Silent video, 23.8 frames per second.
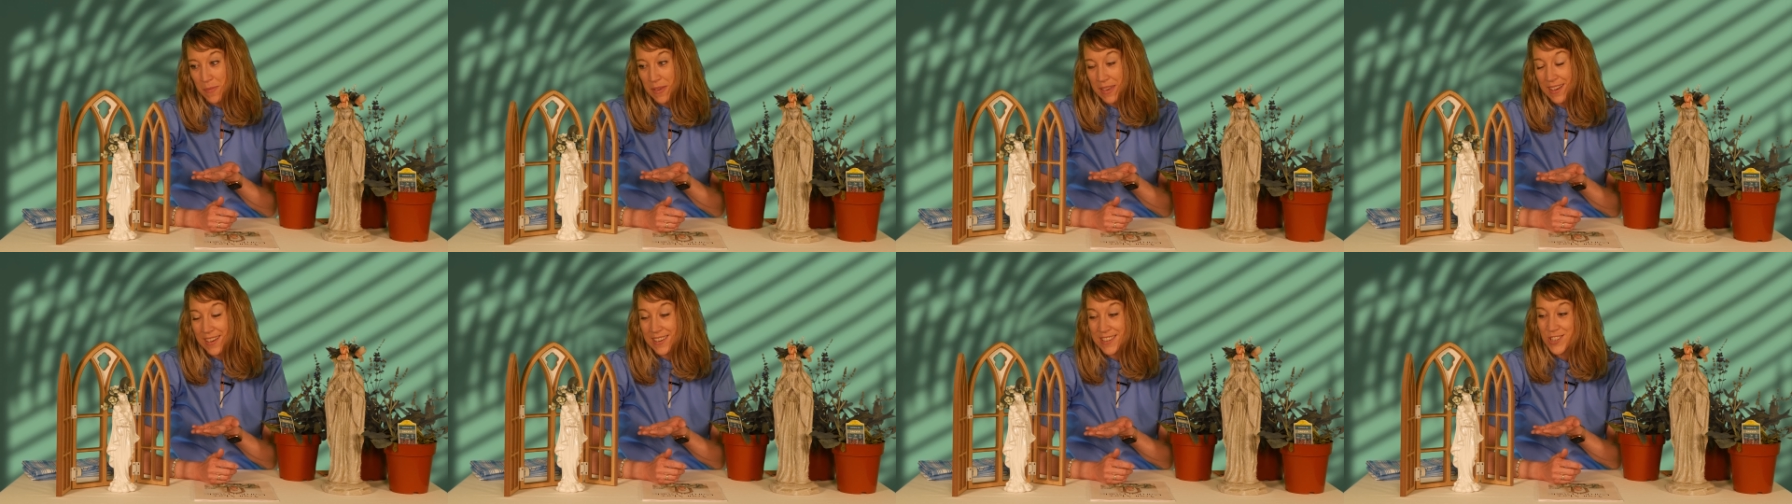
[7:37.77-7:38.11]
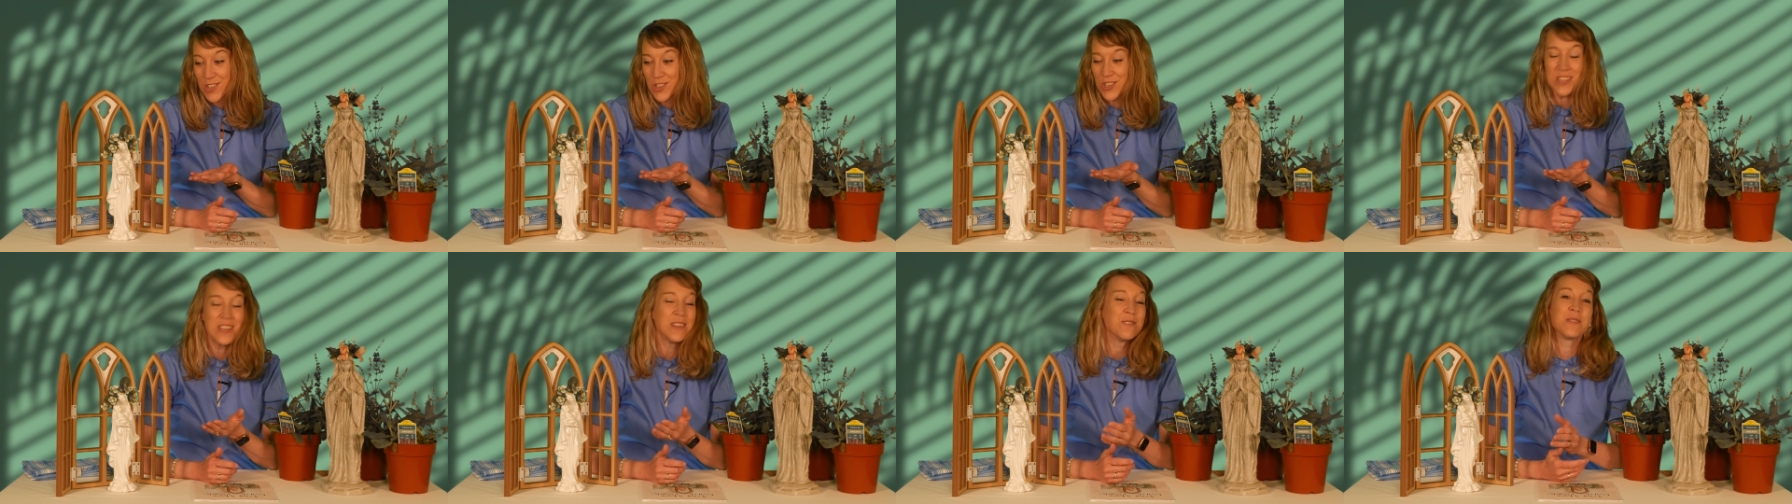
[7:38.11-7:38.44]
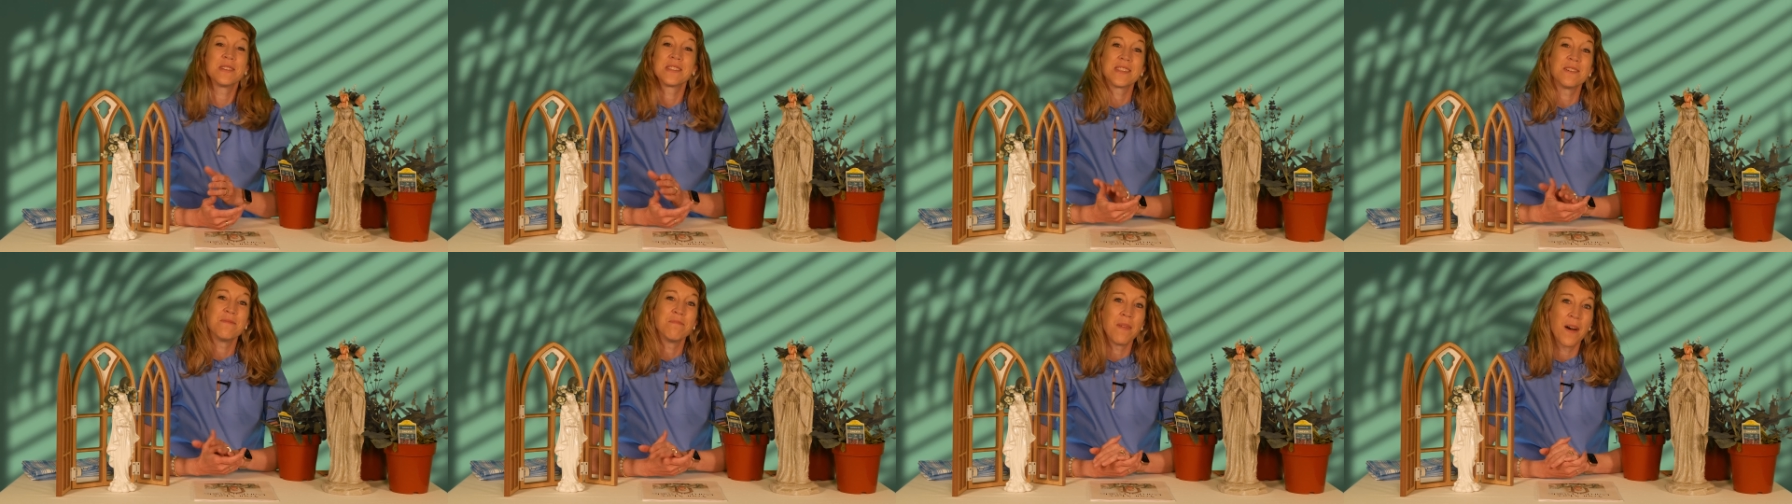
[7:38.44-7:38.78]
because she
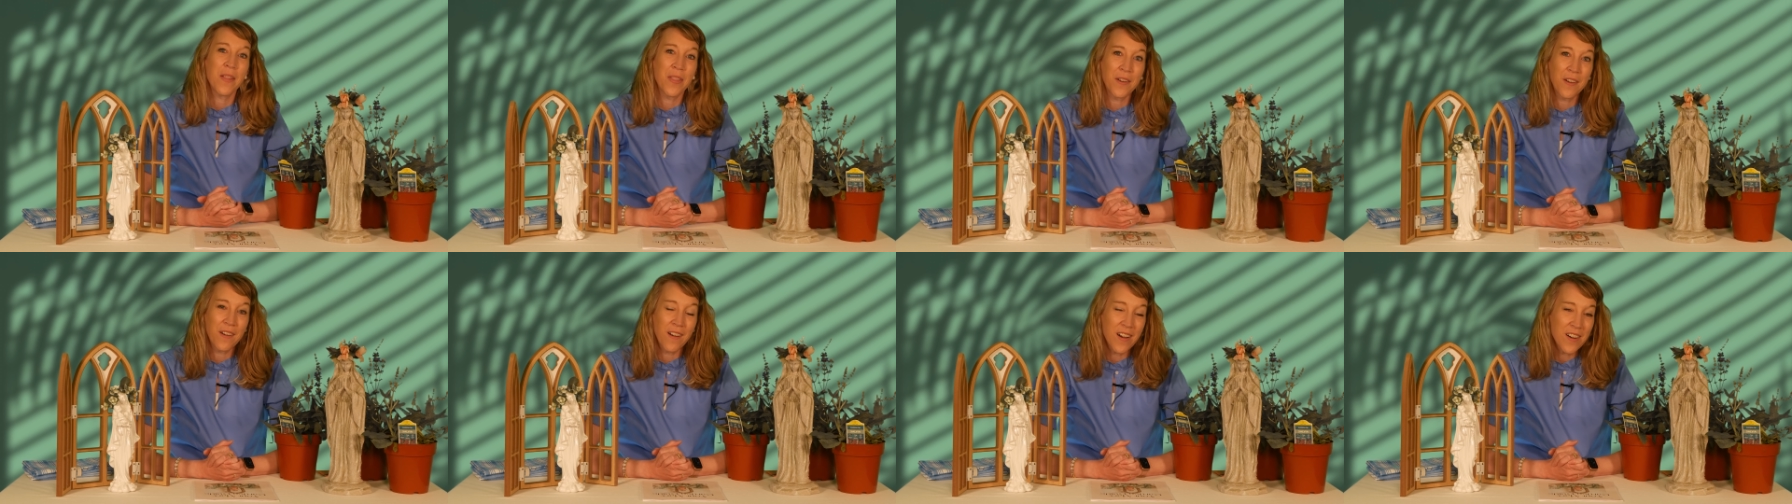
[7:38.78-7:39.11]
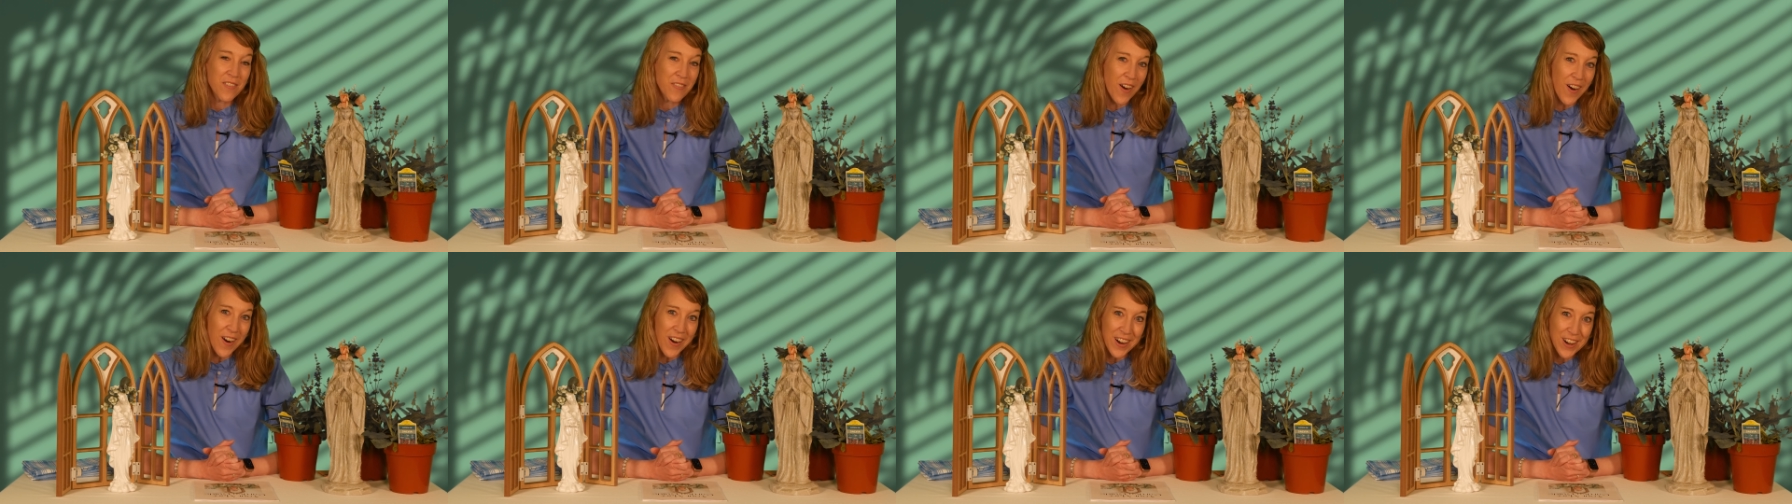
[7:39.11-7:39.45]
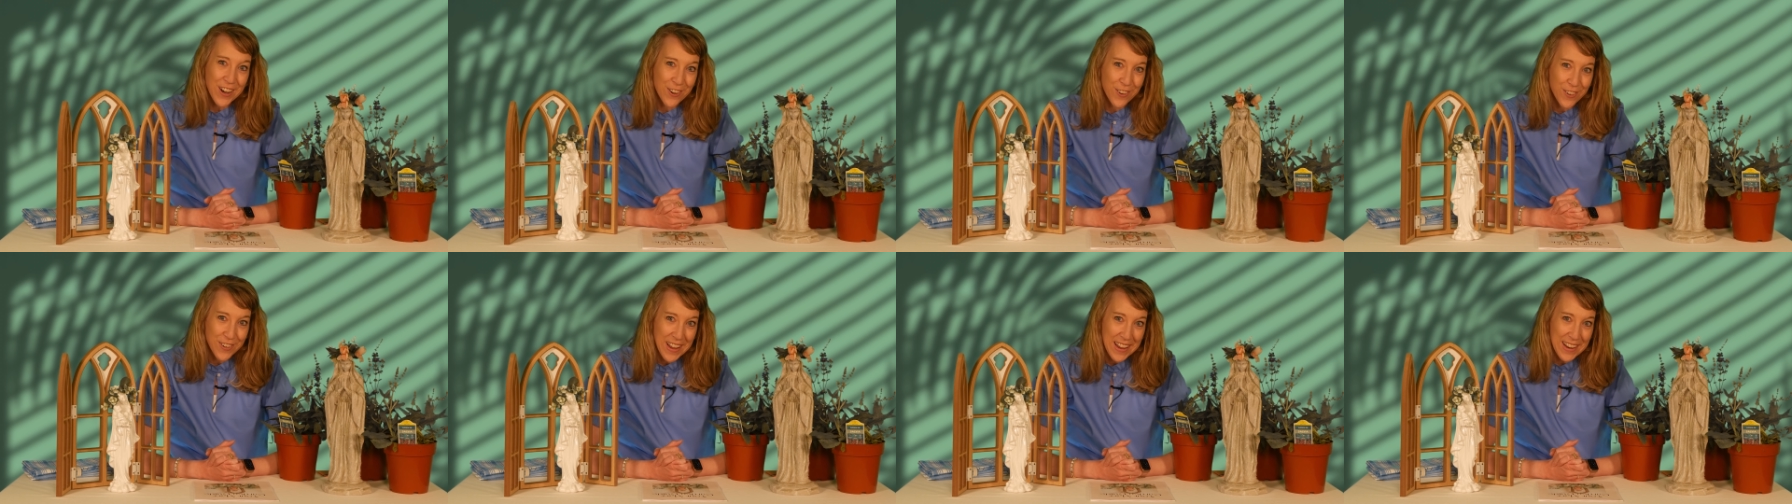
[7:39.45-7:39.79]
was the mother of our
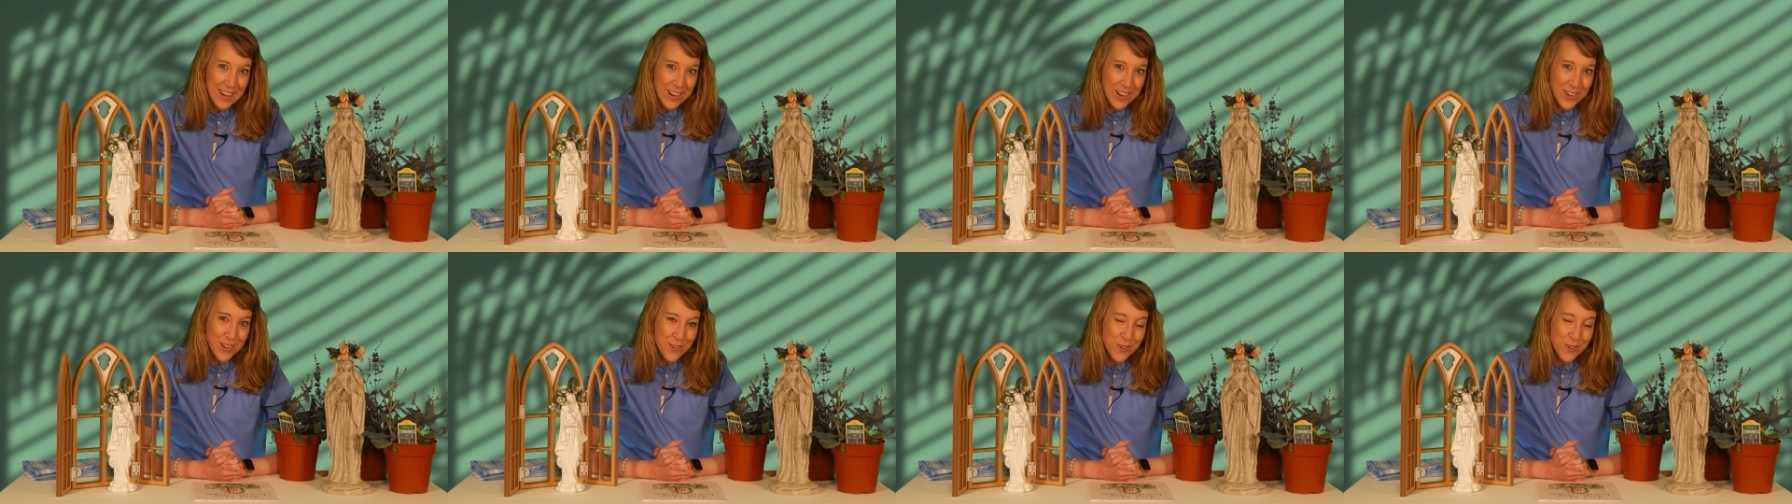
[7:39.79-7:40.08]
Creator,